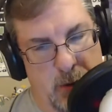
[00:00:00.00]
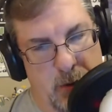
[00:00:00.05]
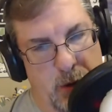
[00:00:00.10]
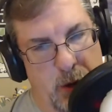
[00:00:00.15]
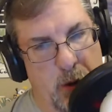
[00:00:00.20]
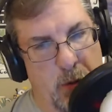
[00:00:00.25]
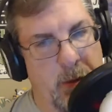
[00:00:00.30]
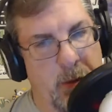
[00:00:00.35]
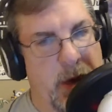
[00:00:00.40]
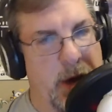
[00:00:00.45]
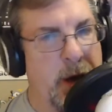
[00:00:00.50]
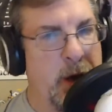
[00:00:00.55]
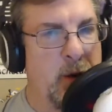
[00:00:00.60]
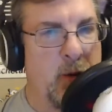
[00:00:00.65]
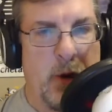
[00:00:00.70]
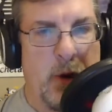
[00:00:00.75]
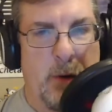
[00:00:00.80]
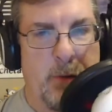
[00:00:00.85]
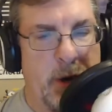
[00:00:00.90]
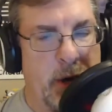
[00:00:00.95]
men,
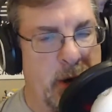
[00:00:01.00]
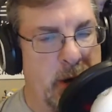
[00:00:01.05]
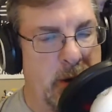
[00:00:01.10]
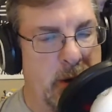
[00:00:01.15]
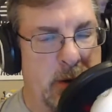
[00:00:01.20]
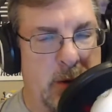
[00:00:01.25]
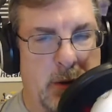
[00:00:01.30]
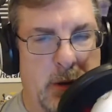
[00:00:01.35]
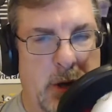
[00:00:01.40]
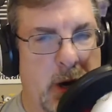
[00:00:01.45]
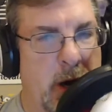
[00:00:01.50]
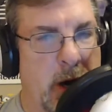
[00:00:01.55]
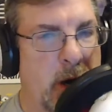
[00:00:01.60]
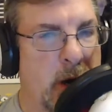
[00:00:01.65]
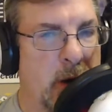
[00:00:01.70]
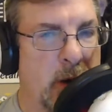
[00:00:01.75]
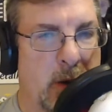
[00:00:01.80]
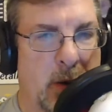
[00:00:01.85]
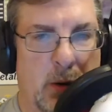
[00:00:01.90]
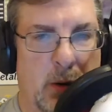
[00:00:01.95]
women, young,
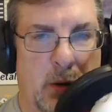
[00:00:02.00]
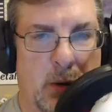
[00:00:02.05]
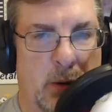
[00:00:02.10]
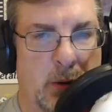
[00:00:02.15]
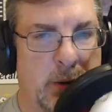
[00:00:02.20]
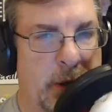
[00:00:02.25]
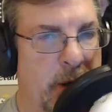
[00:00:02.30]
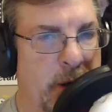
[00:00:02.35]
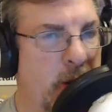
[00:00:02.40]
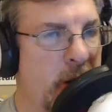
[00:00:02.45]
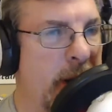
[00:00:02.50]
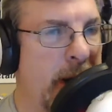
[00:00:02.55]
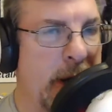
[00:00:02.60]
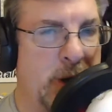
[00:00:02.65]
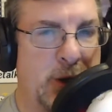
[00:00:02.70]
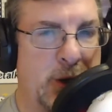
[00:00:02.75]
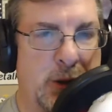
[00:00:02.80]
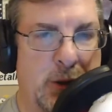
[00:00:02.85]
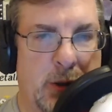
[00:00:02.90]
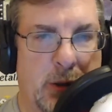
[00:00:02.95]
old,
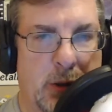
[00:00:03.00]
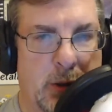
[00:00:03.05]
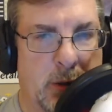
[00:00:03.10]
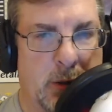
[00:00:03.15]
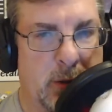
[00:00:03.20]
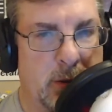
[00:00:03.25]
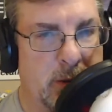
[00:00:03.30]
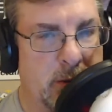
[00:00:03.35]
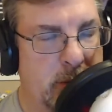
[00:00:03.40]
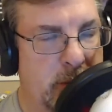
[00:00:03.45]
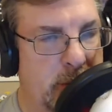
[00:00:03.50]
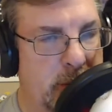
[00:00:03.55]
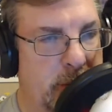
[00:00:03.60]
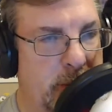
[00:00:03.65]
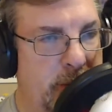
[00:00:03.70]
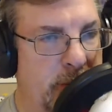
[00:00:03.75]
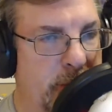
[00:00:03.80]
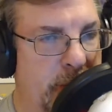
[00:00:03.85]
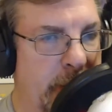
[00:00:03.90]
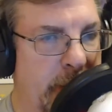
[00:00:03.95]
international
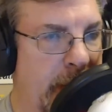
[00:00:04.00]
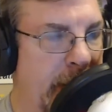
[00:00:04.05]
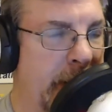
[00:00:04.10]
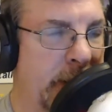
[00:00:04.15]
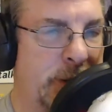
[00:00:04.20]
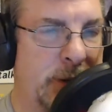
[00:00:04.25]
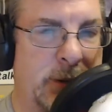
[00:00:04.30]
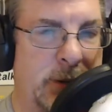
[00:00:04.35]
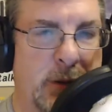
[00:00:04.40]
guests.